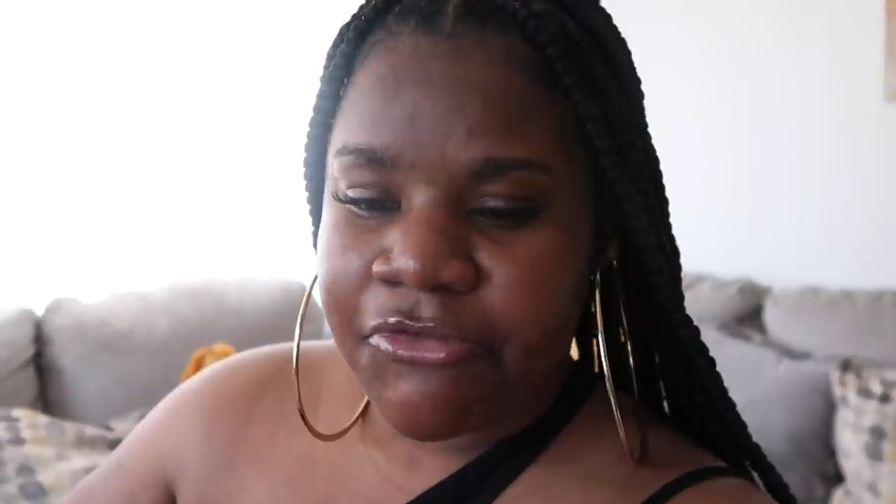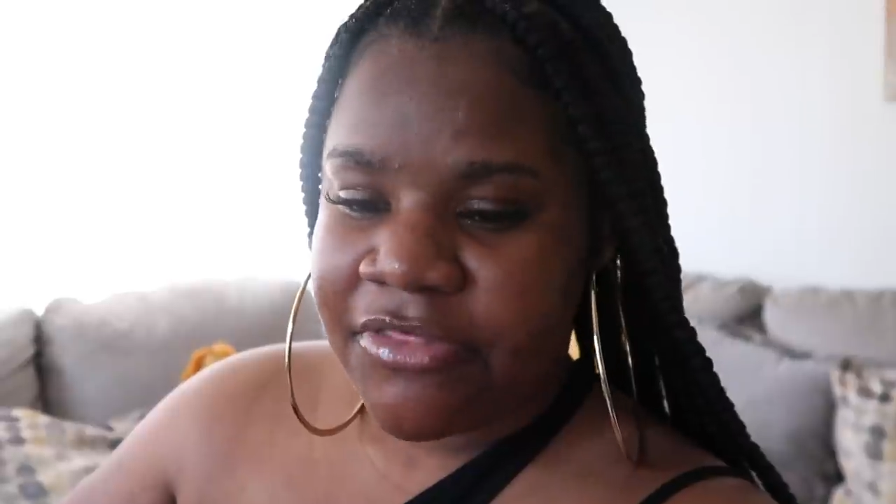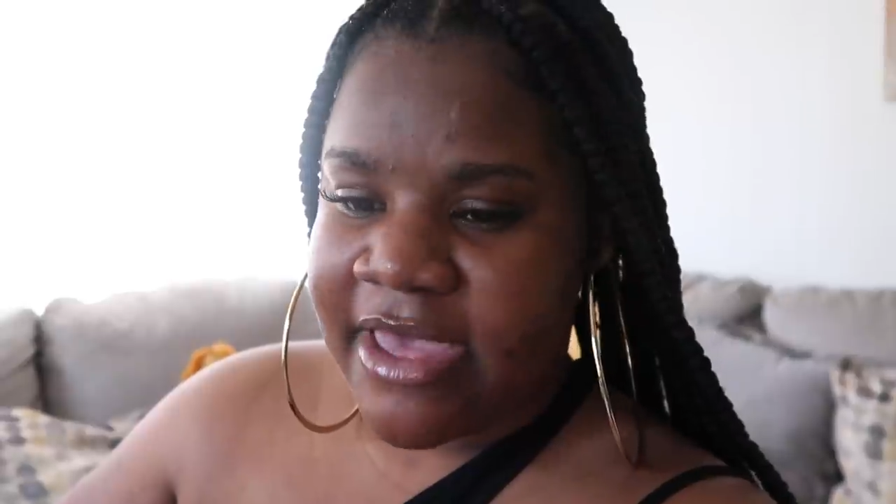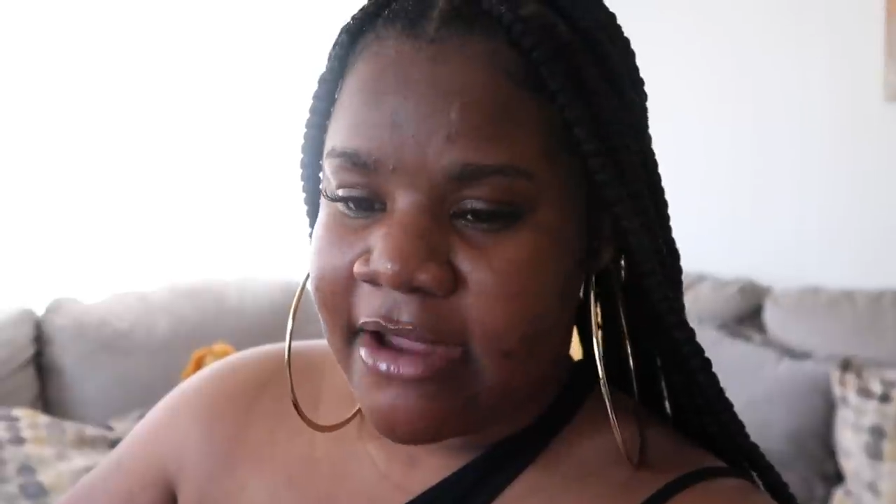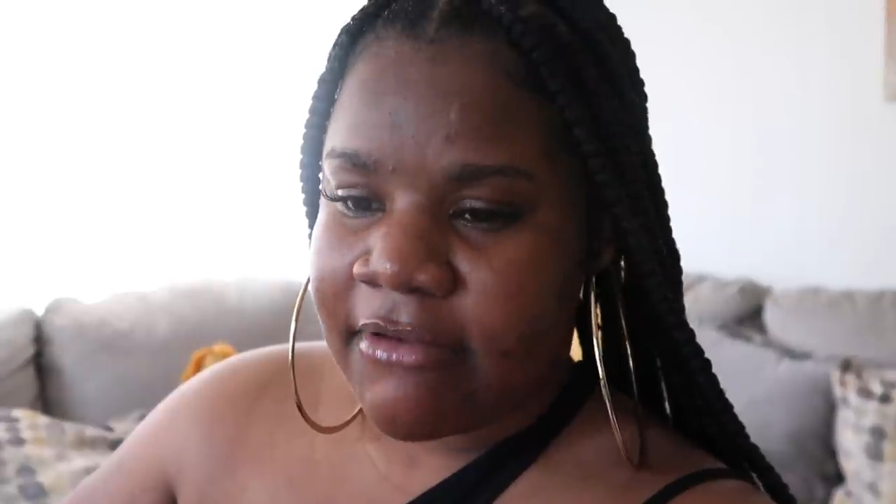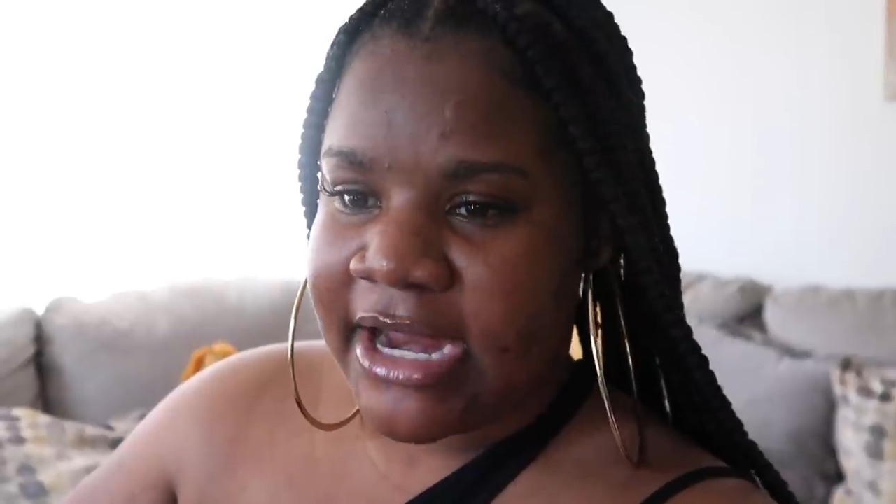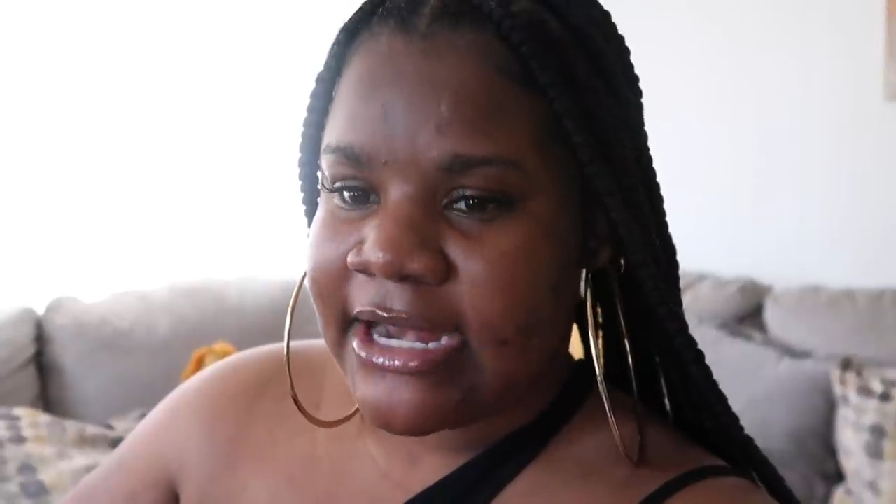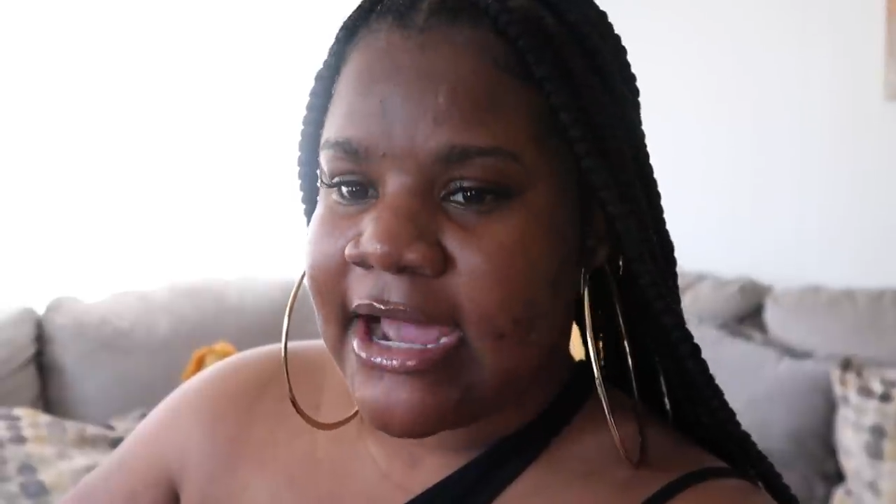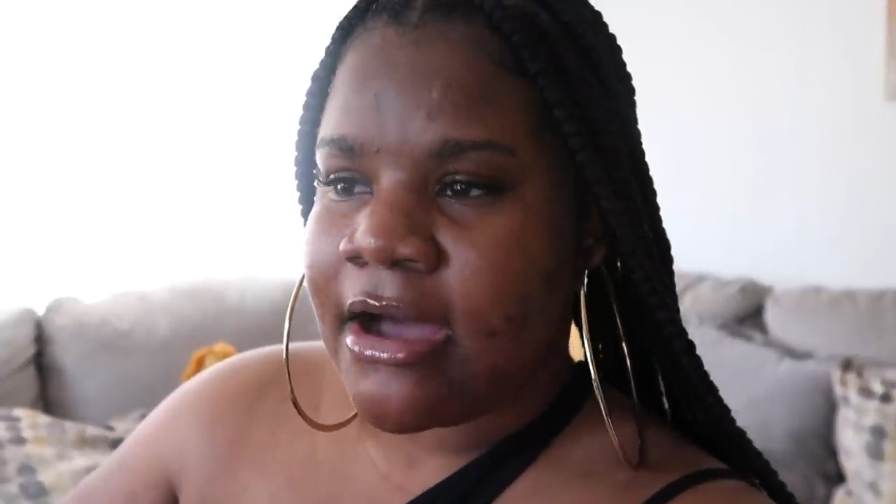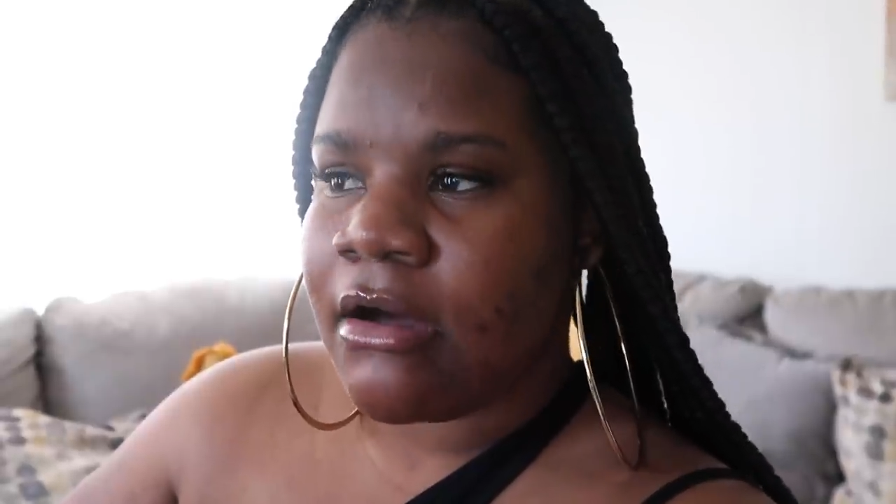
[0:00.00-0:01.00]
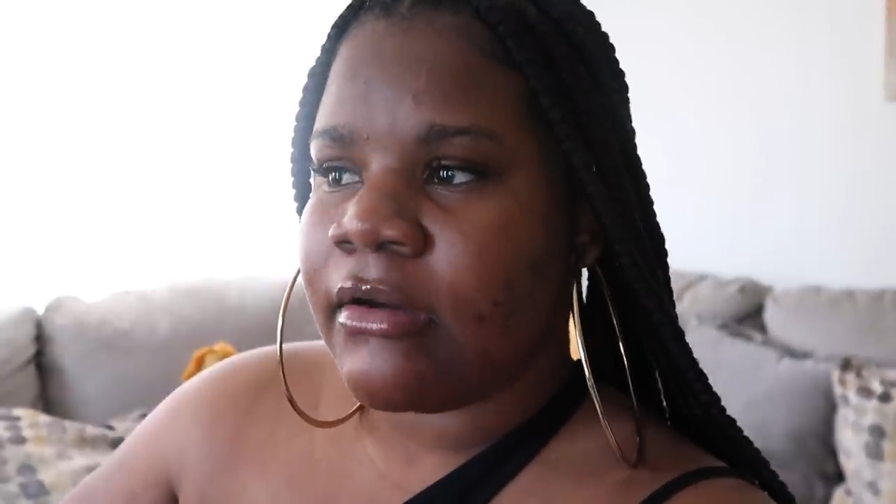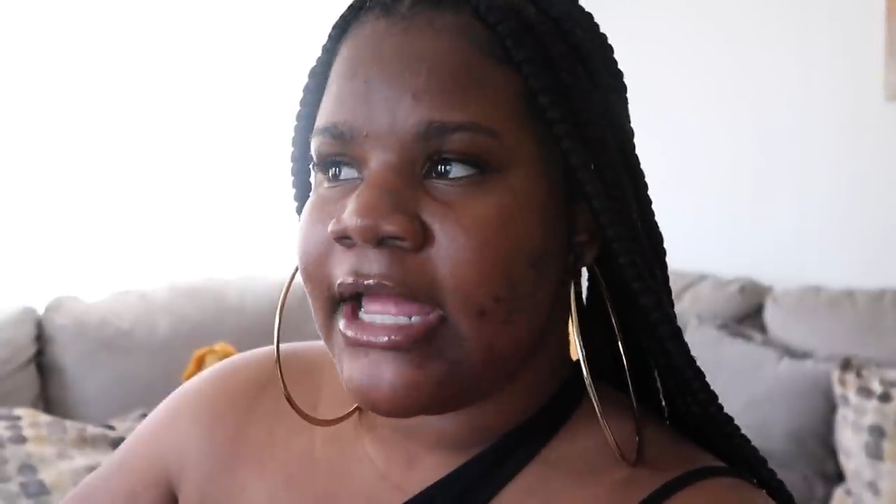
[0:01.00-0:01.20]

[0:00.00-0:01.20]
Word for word: for that right now.